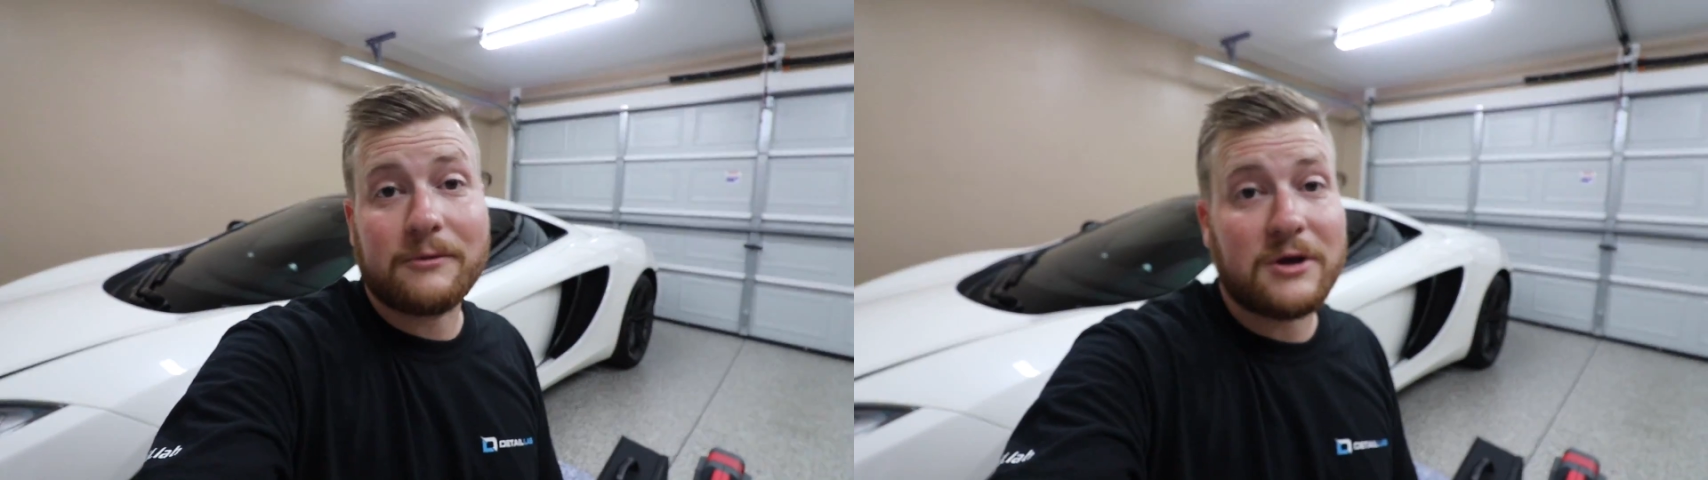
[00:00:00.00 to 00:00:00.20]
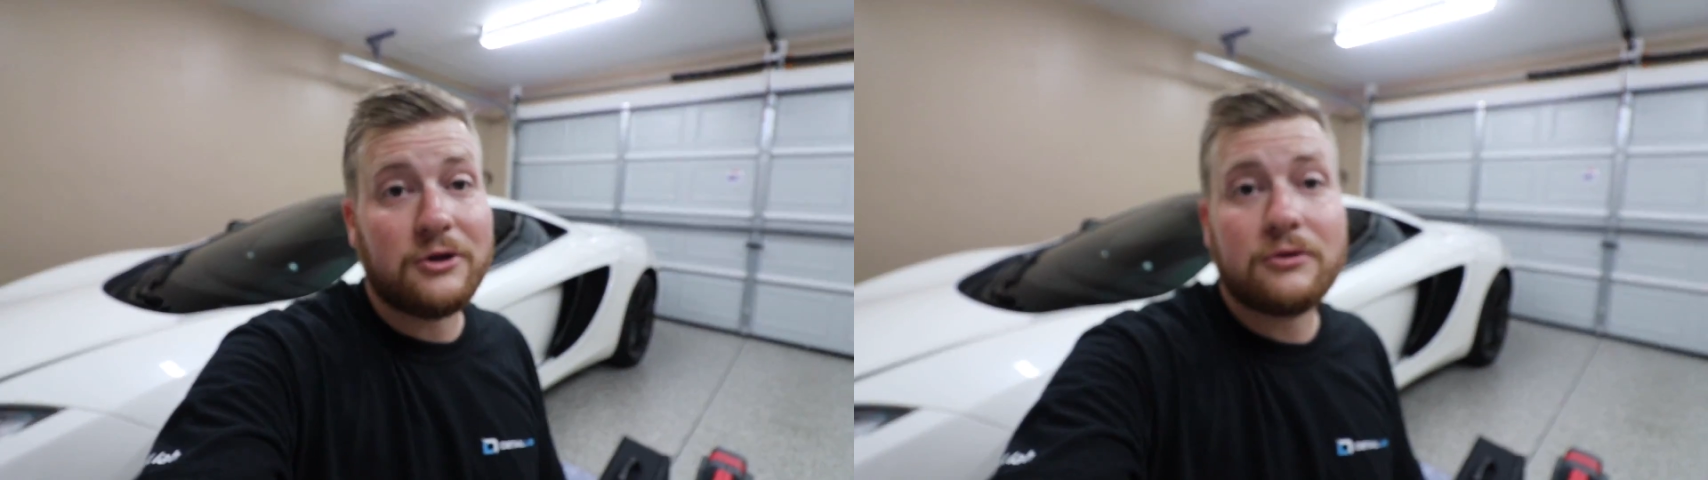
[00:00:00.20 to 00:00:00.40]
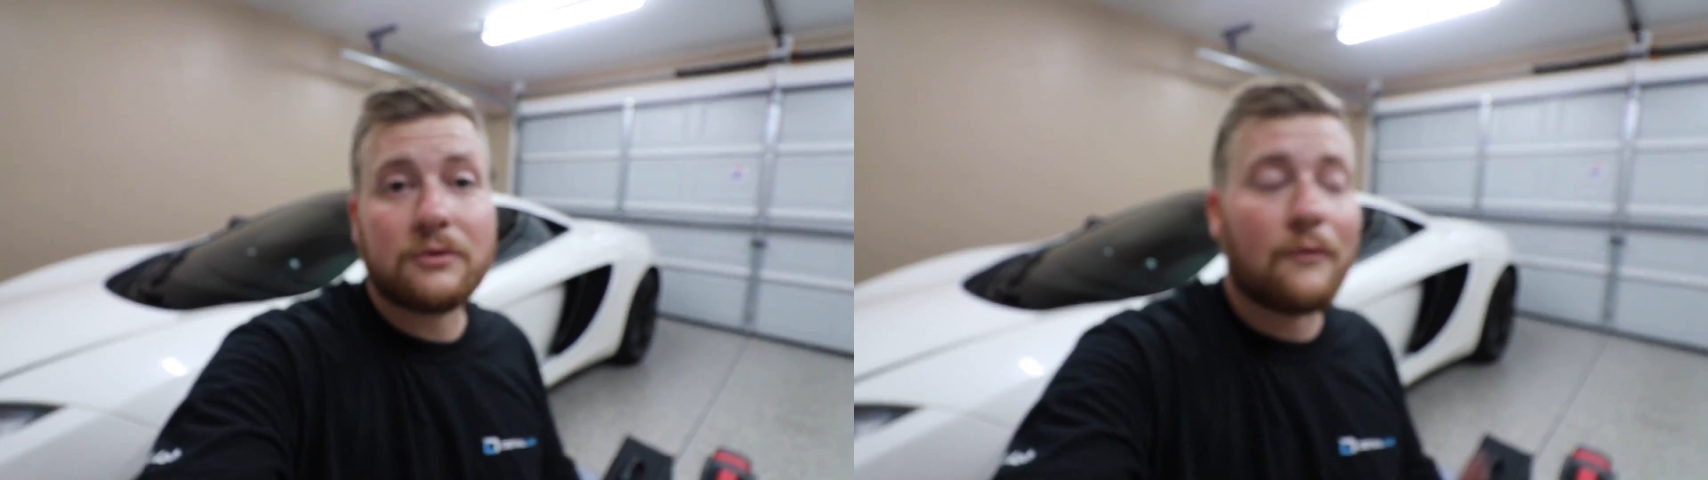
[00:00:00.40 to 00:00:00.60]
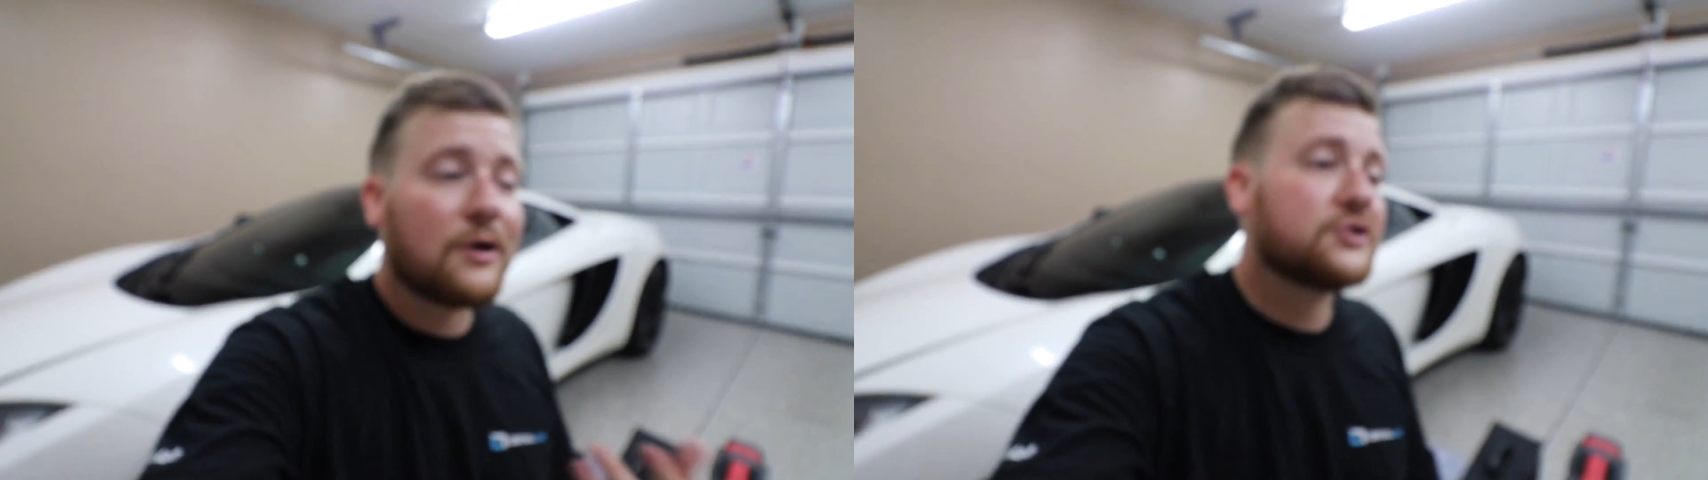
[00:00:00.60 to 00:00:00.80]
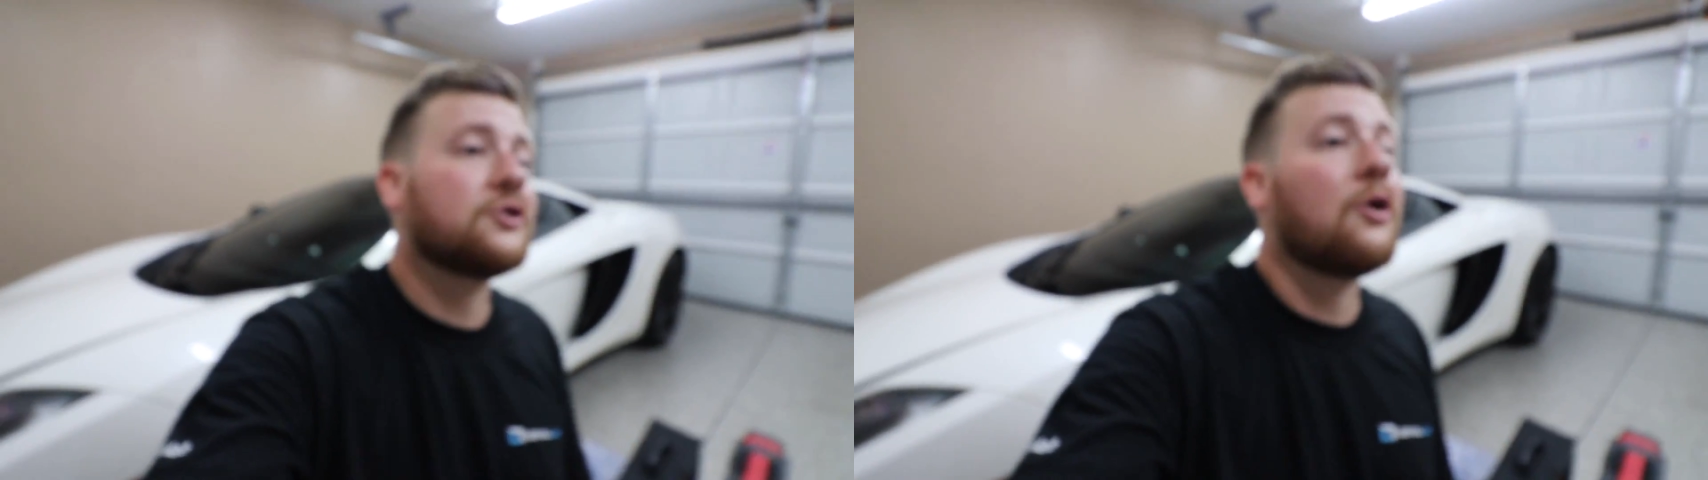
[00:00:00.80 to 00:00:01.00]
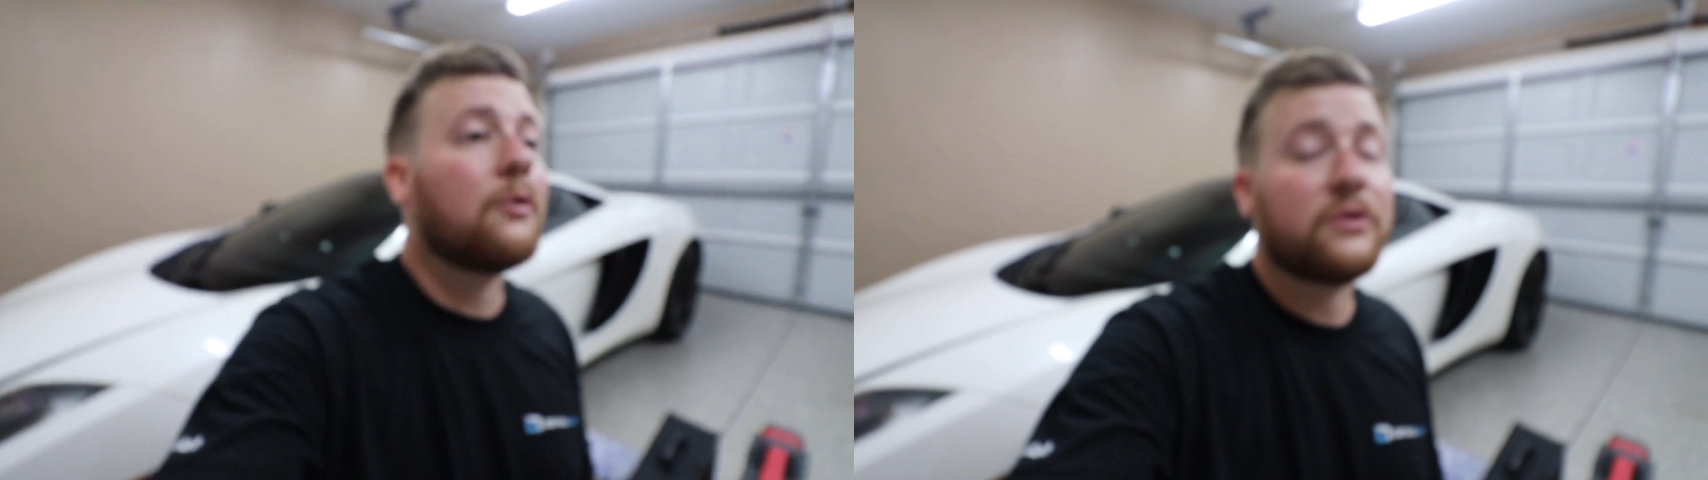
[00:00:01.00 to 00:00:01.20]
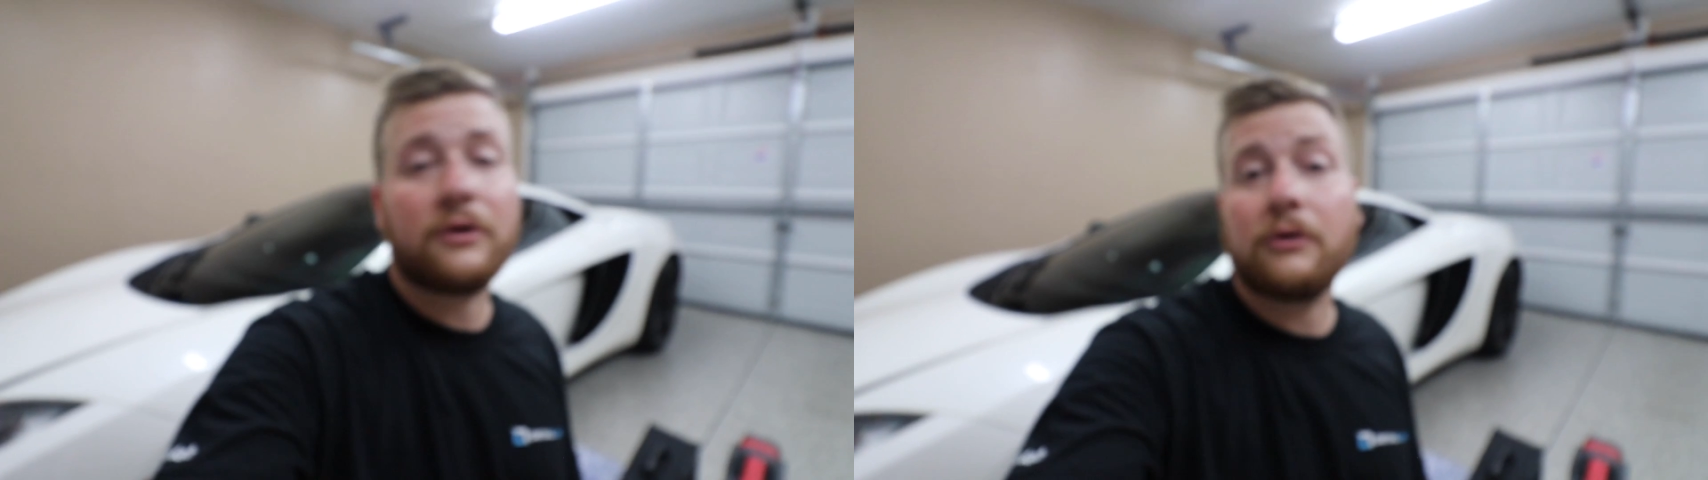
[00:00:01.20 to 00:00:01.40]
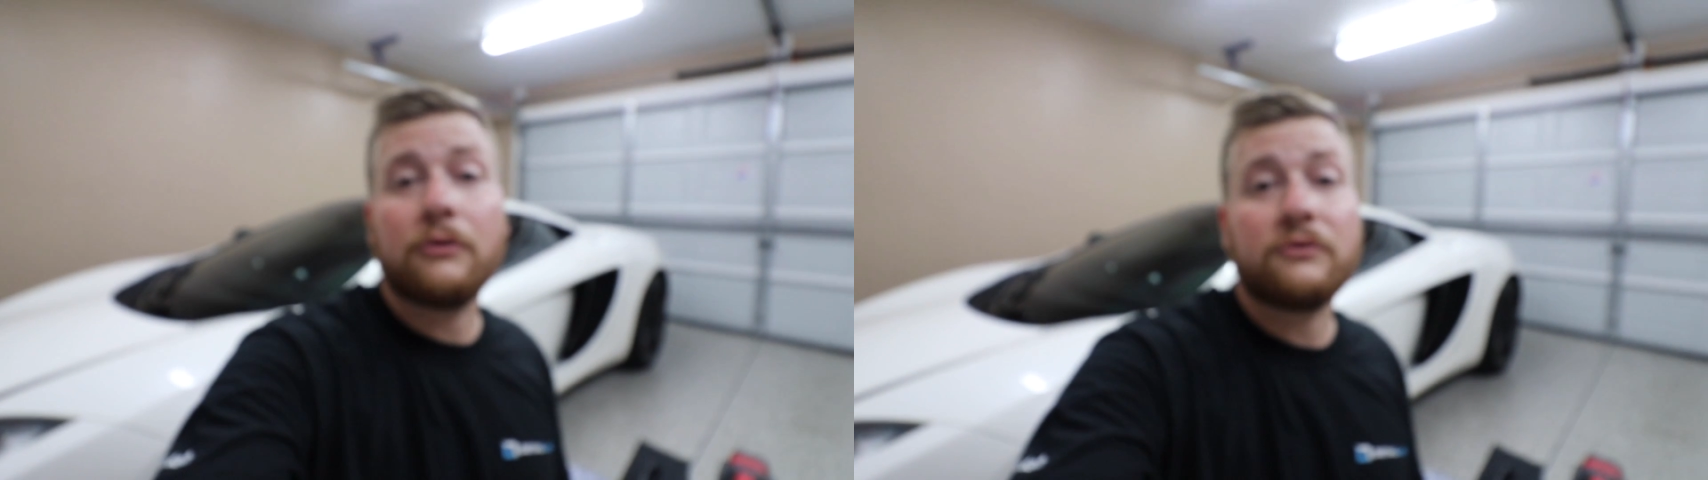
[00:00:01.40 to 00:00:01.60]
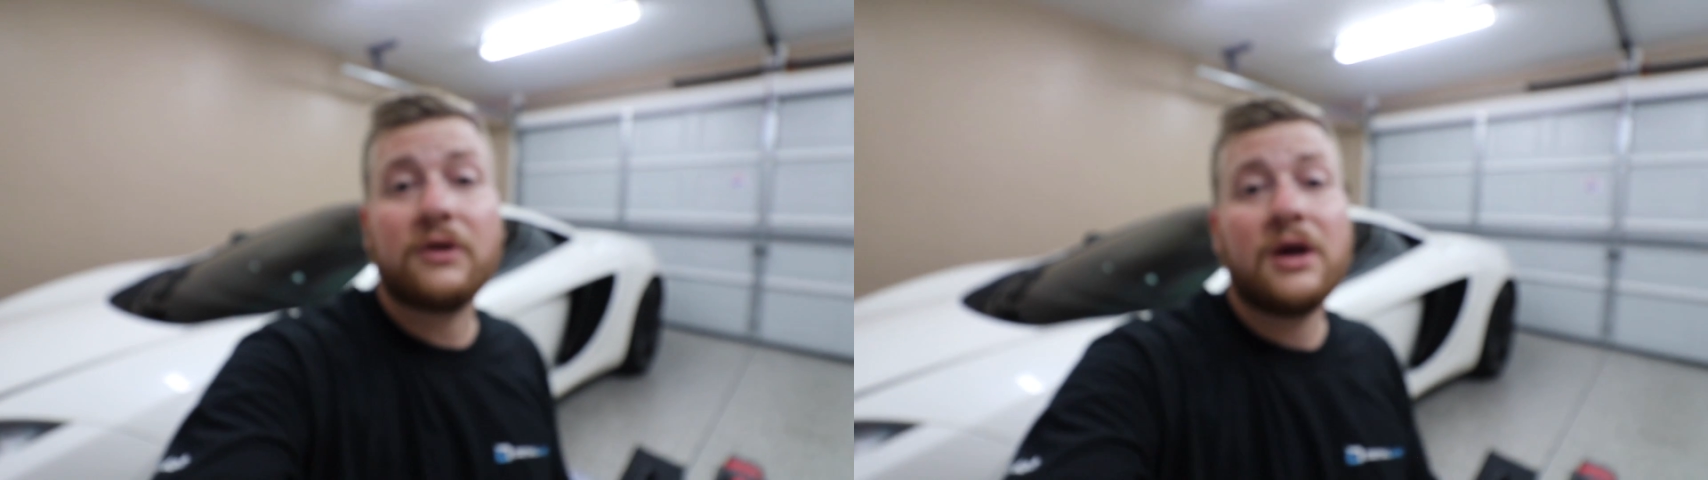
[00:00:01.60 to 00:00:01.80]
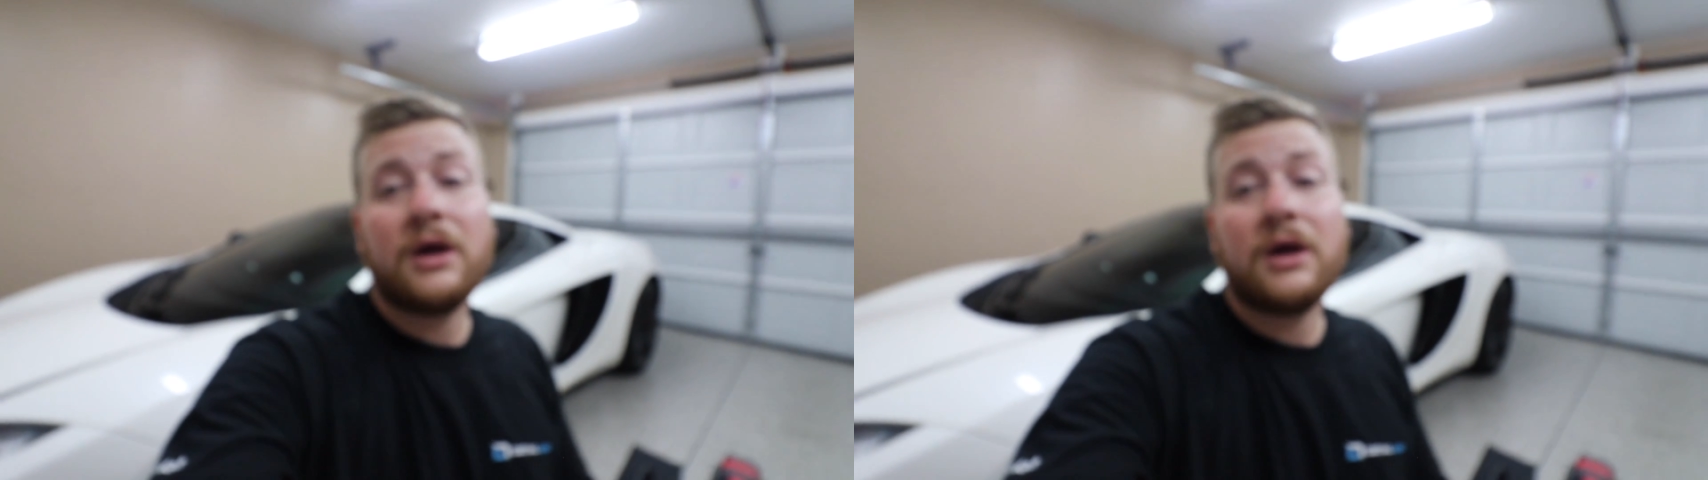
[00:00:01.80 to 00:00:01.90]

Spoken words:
I mean, you can wash a car with a hose